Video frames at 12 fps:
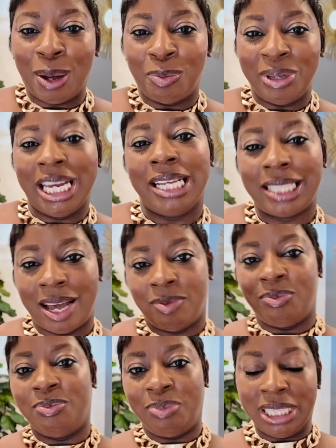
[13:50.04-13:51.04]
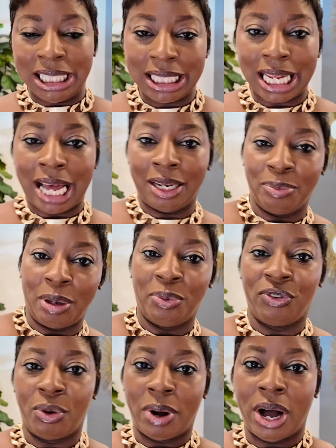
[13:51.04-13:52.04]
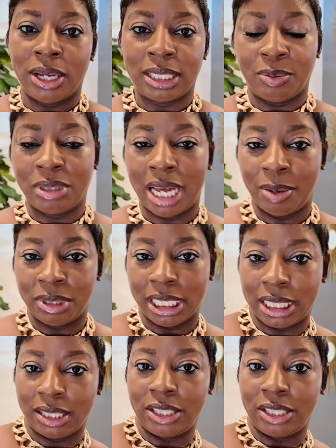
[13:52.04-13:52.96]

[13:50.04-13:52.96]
because I've been styling people for a while, sometimes it's,